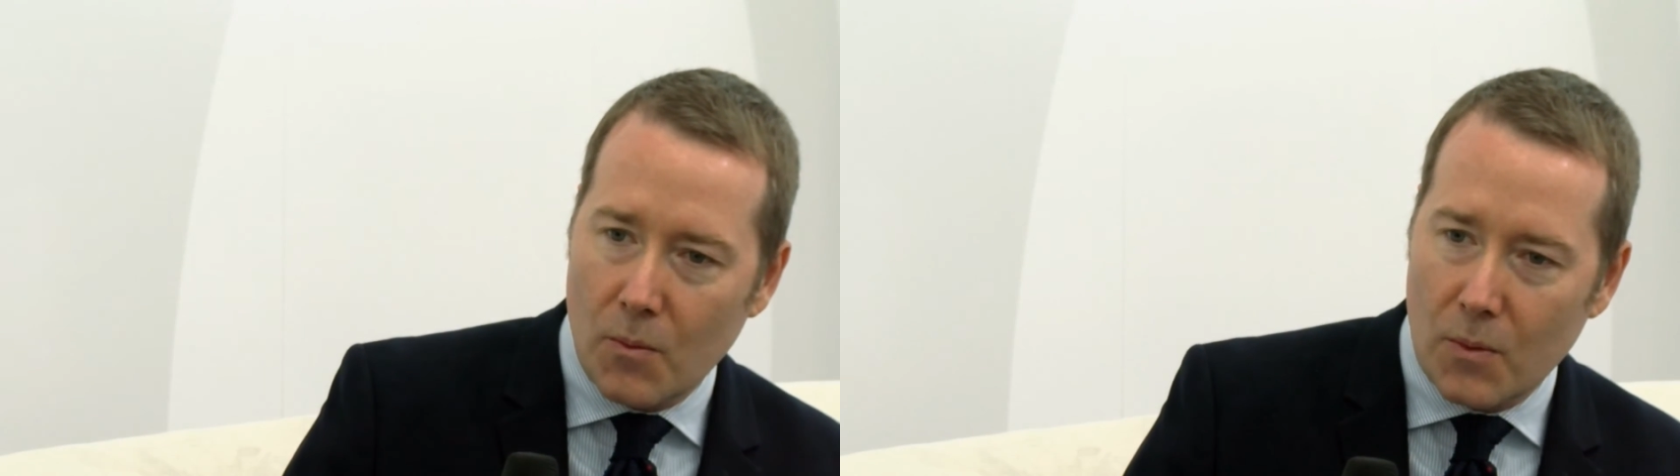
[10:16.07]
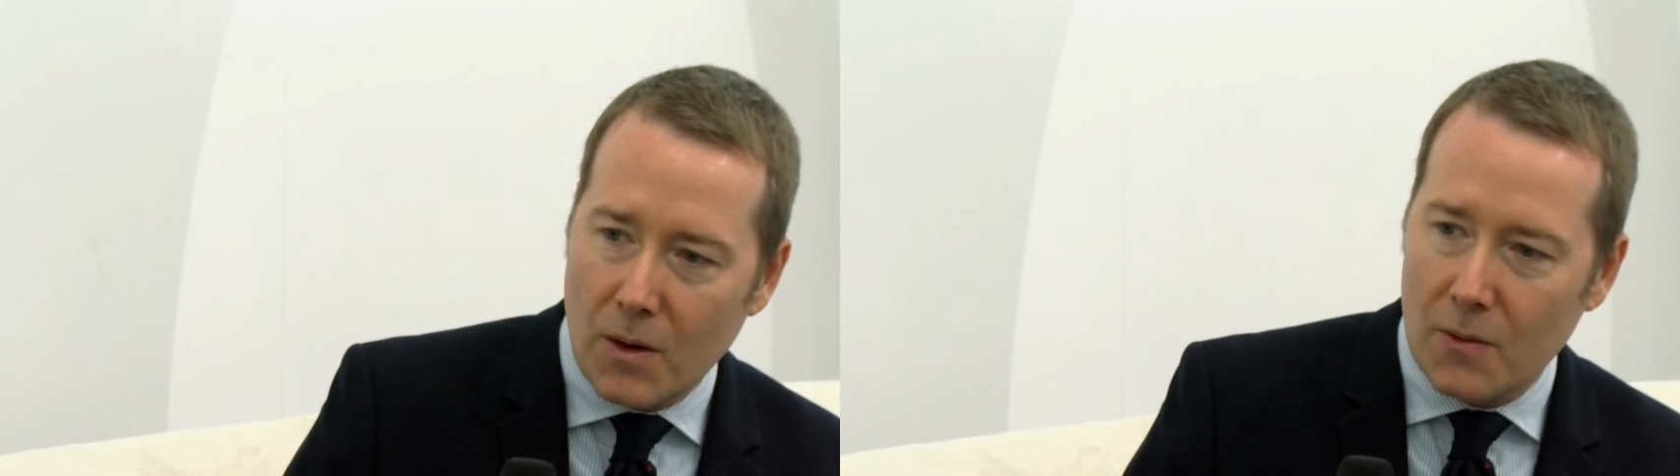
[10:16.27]

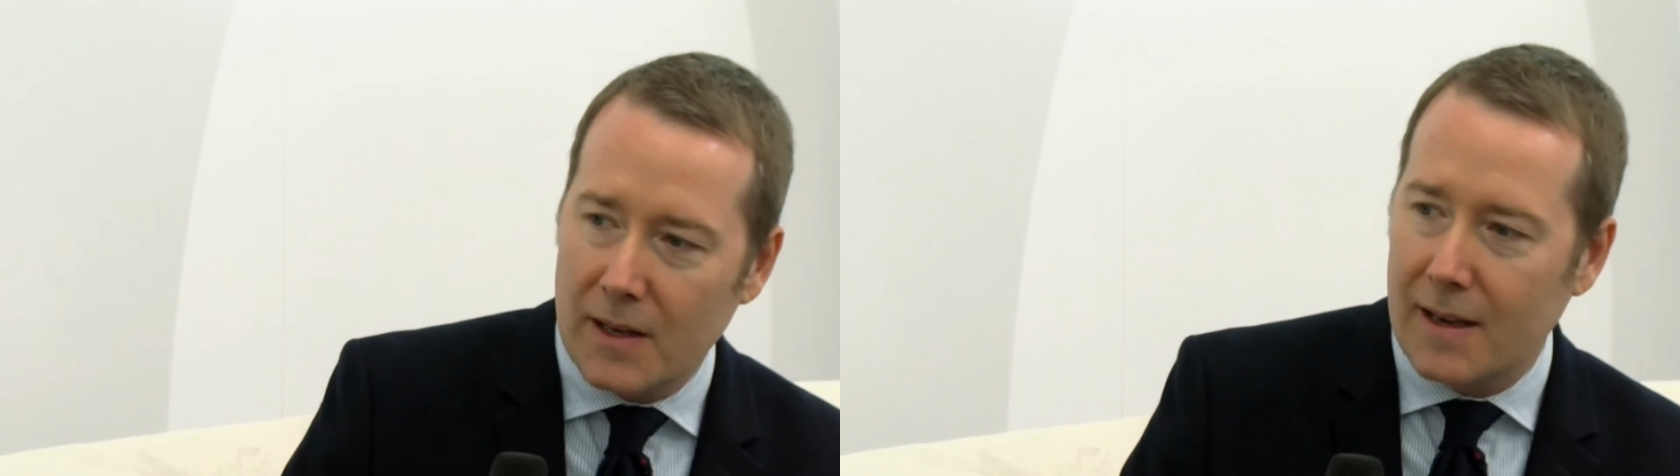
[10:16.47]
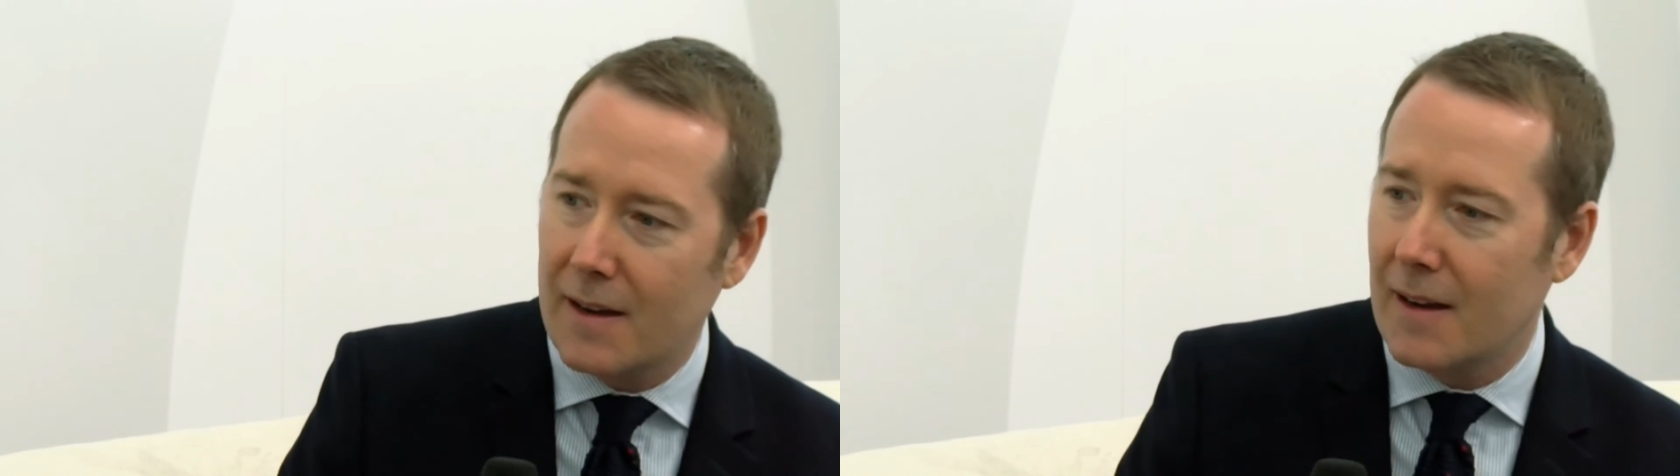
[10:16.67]
we're
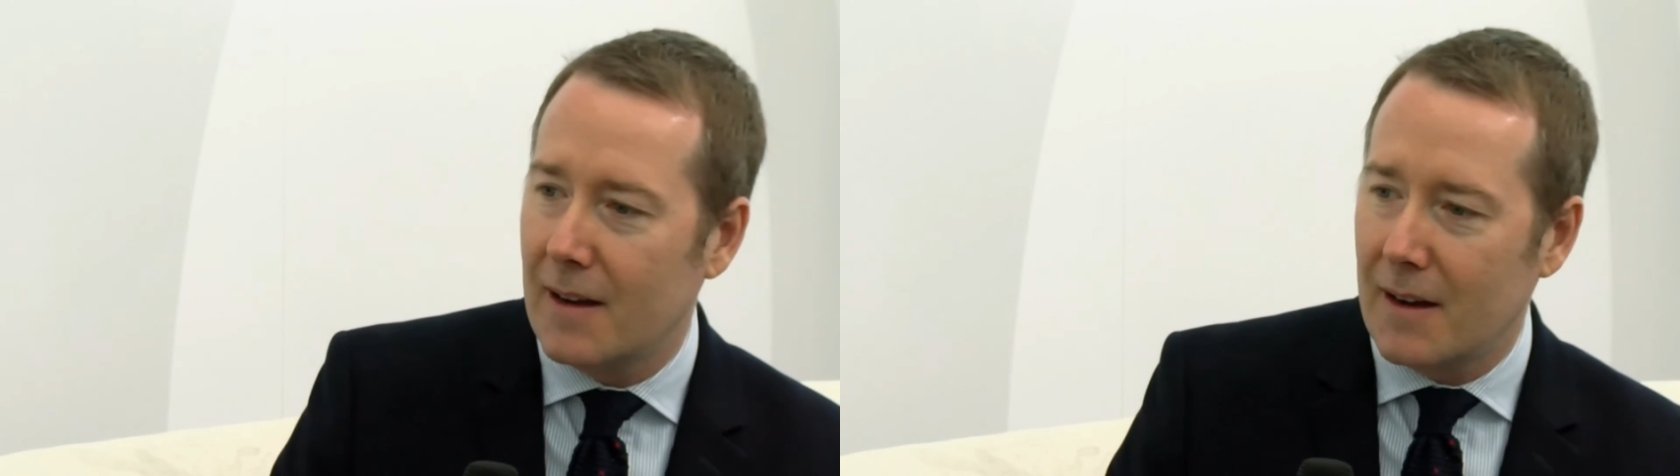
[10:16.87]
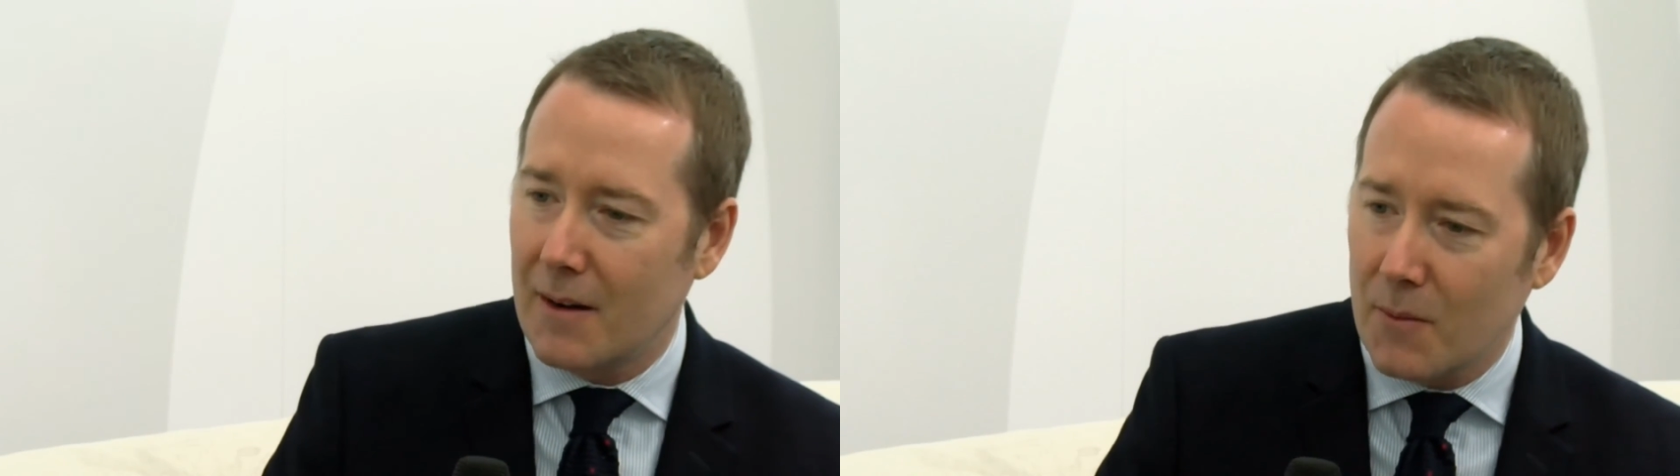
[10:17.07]
only
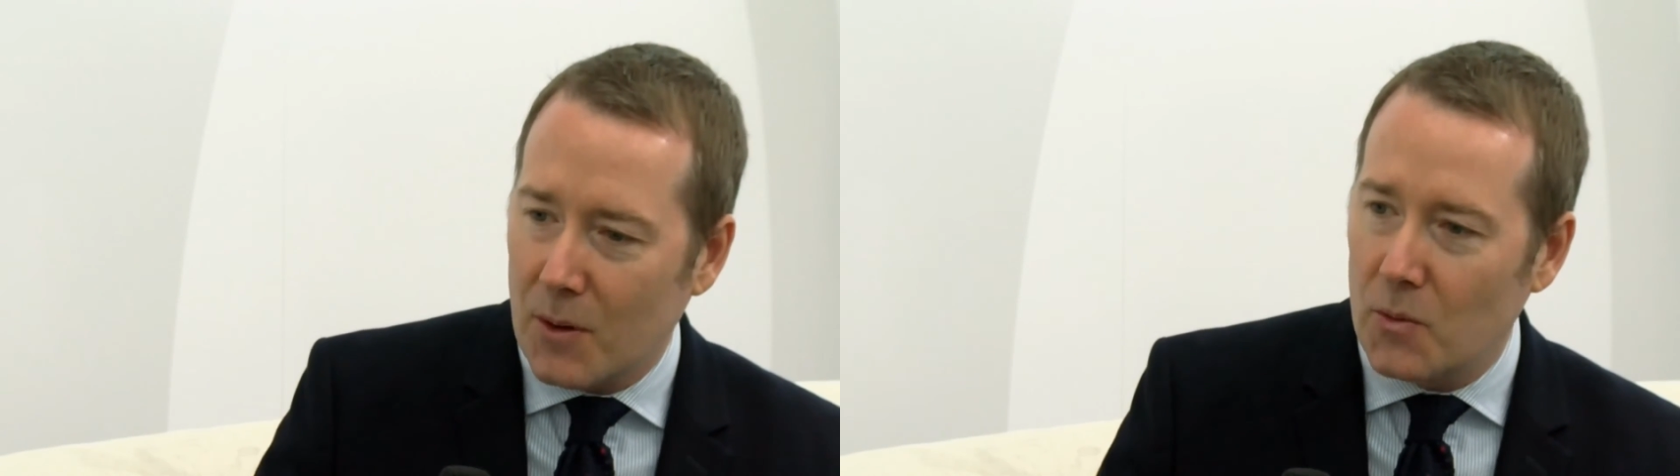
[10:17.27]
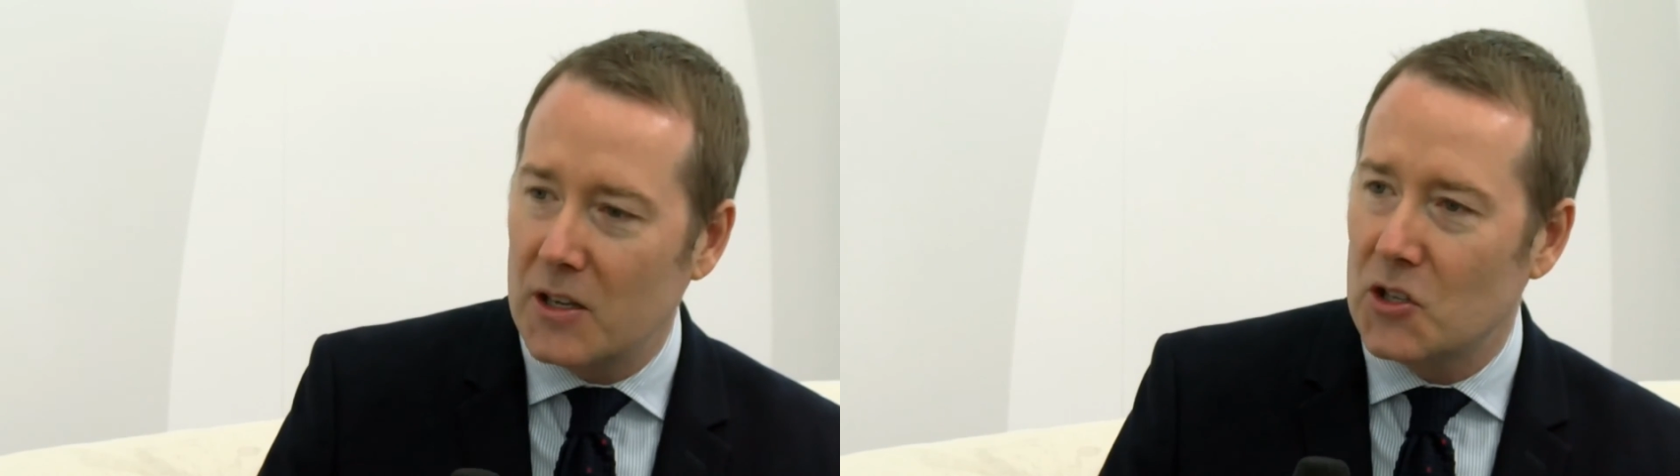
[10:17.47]

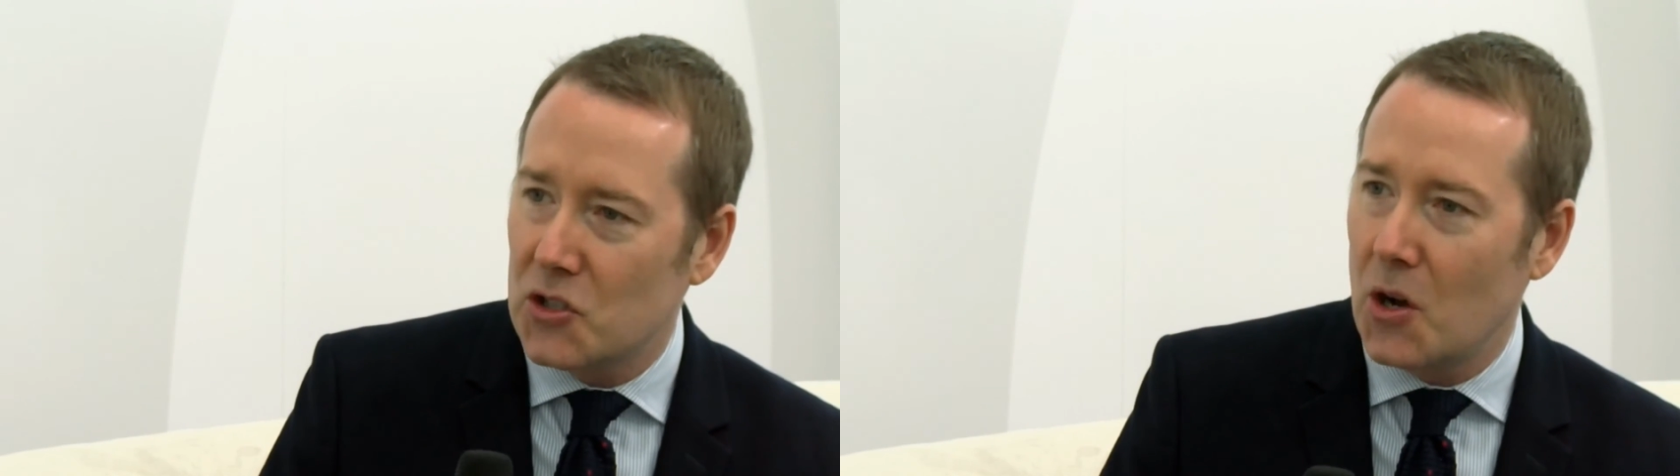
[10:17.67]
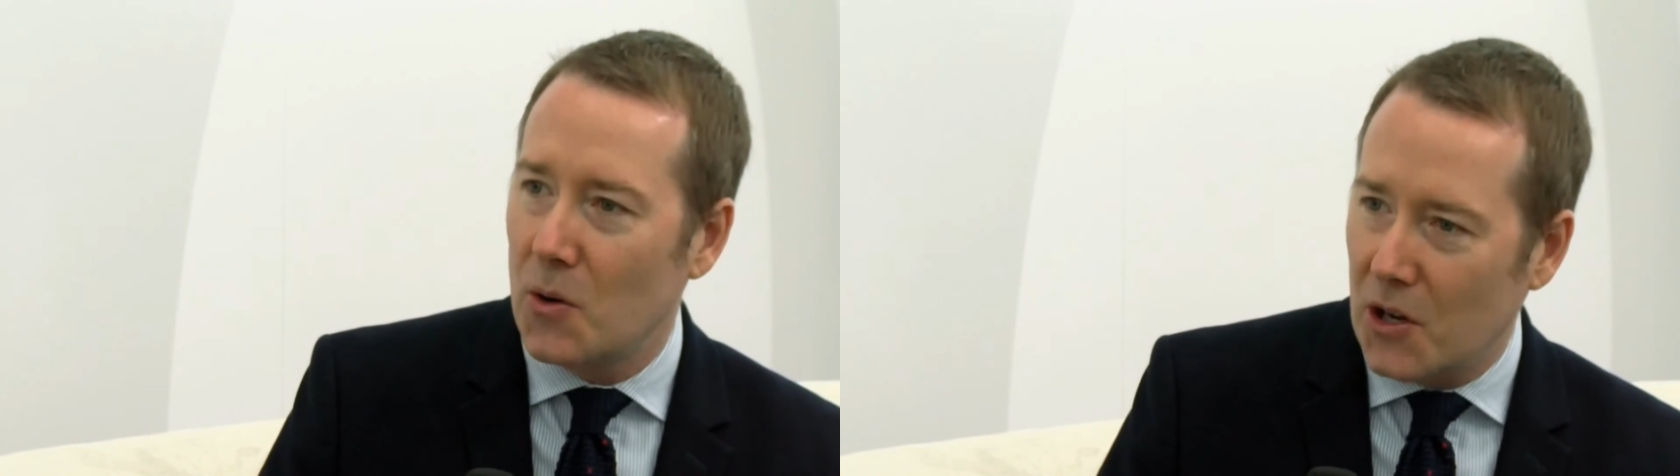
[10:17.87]

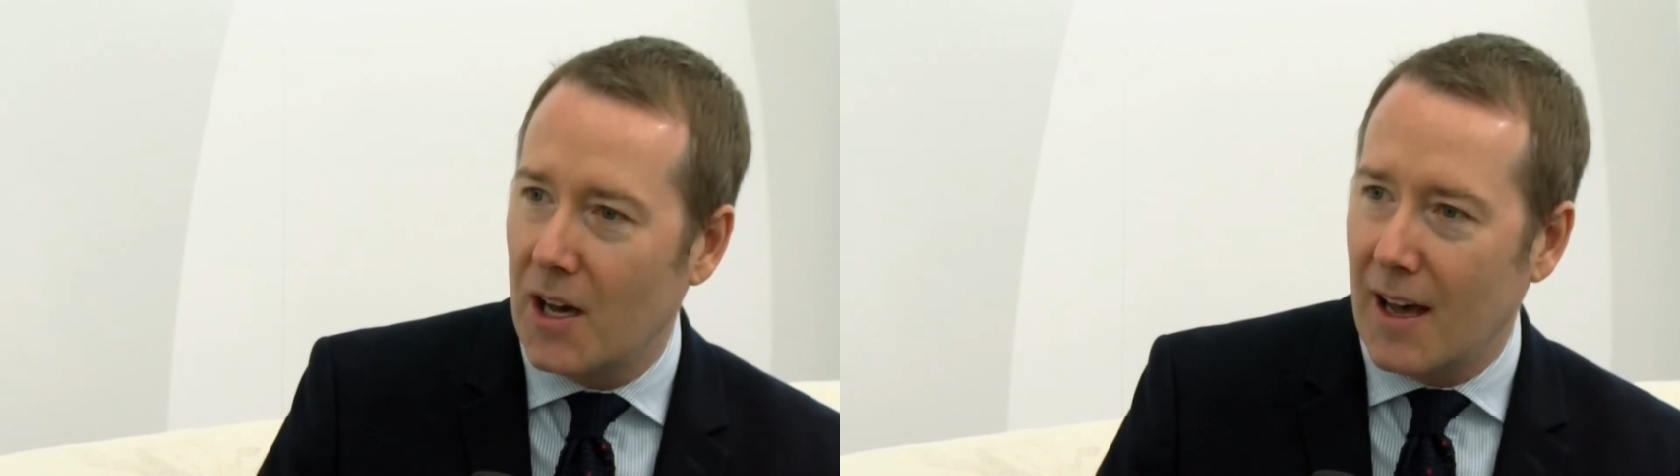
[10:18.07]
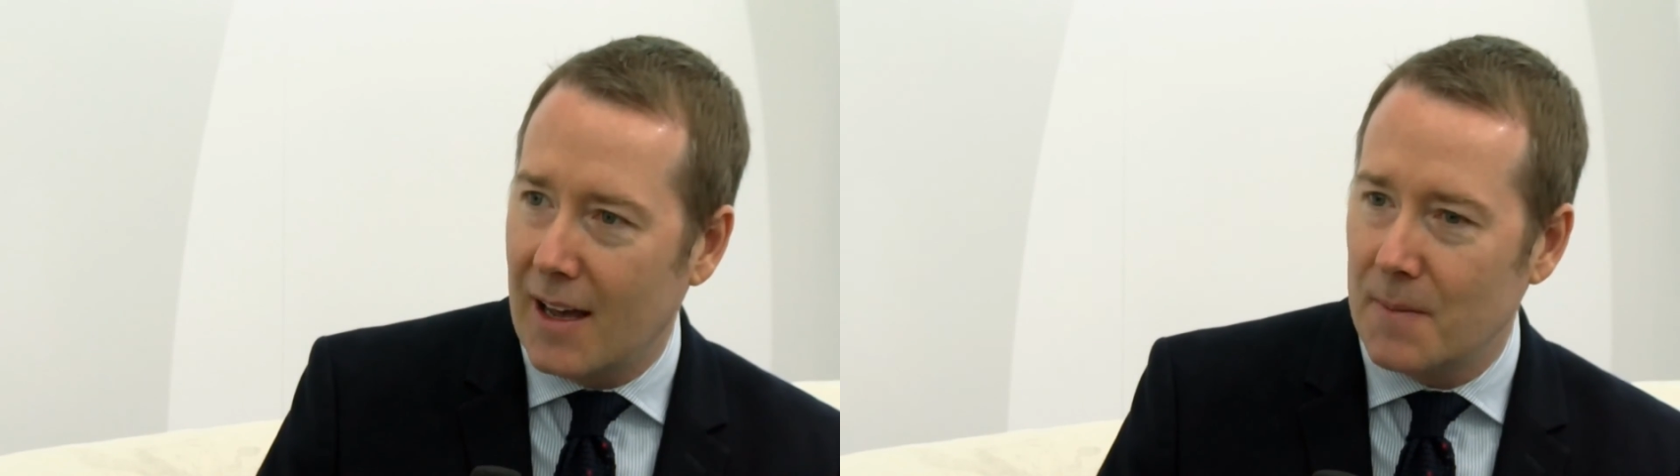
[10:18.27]
so
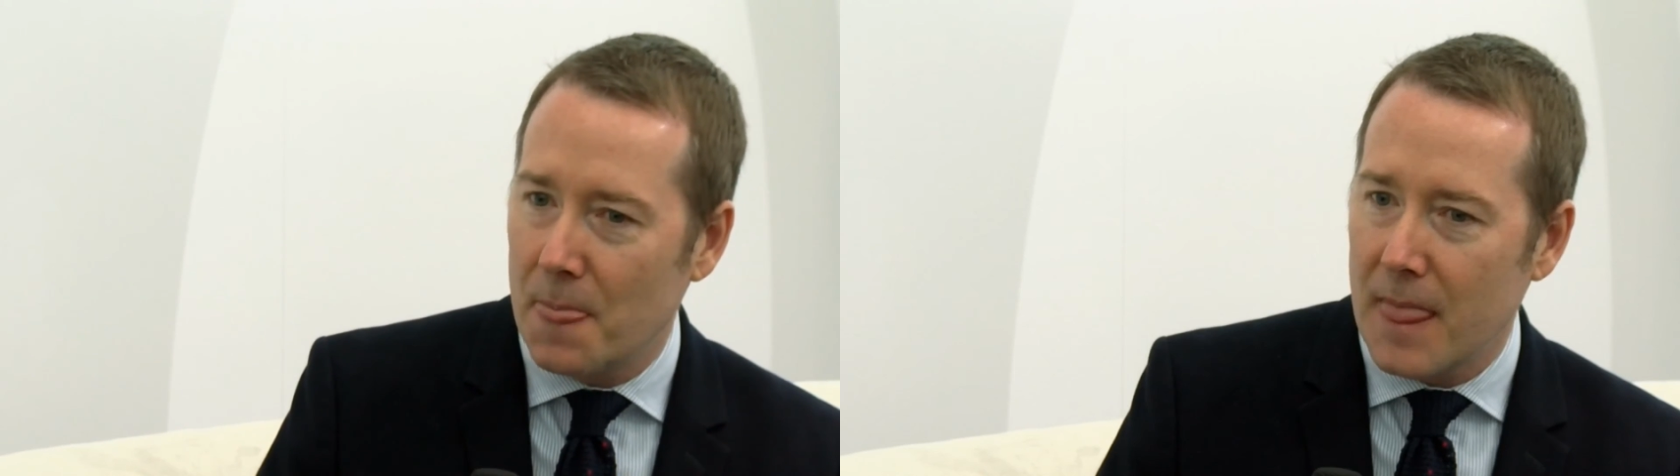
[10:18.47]
good,